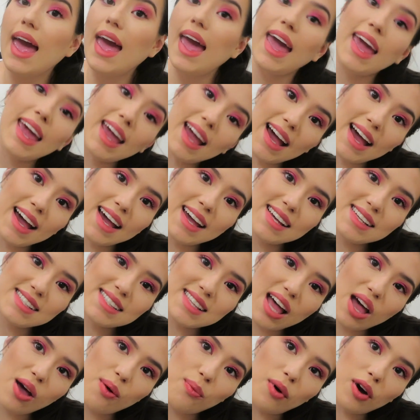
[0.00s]
Hey
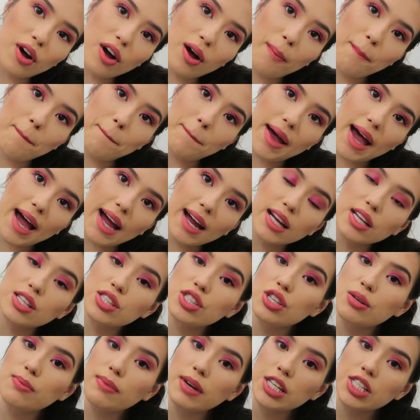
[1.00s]
guys, and welcome
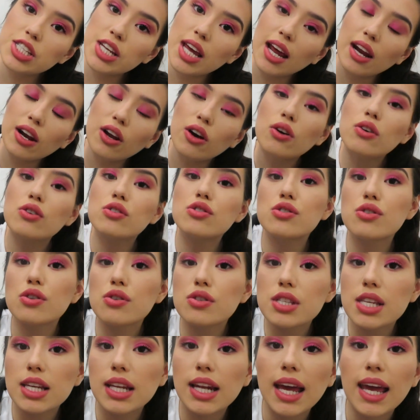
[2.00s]
back to my channel.
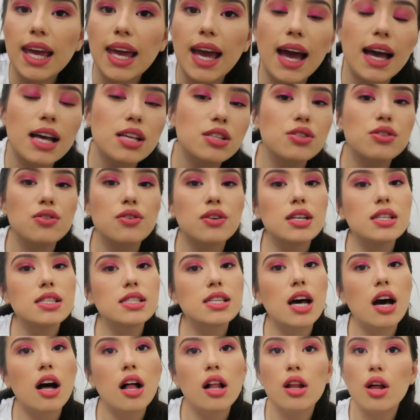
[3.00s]
So today, as you can
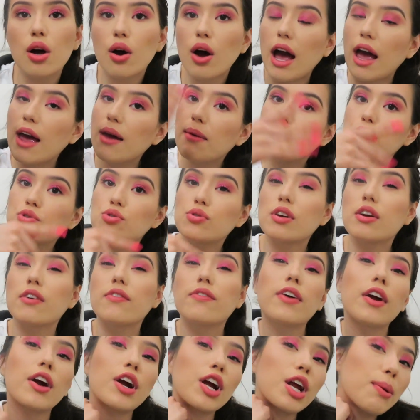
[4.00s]
tell, I'm doing a
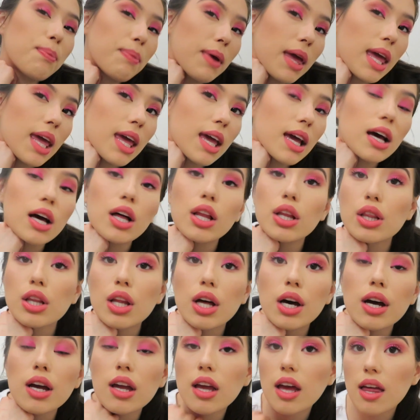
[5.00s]
very pink
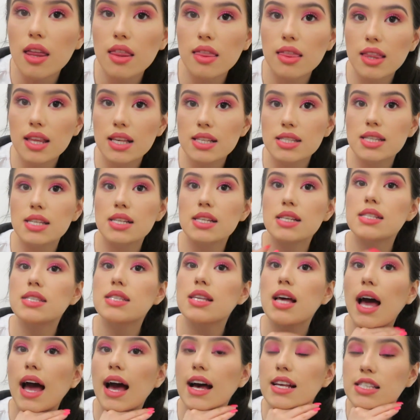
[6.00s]
look. This
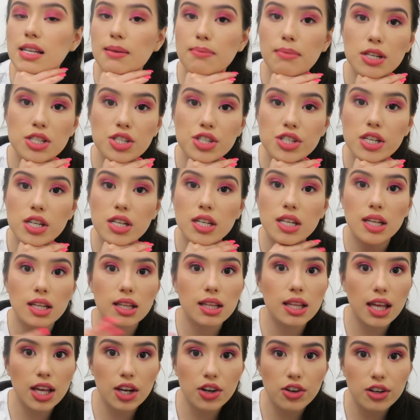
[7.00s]
is, as I mentioned
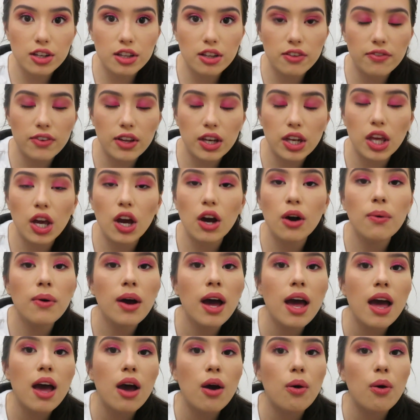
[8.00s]
later in the video,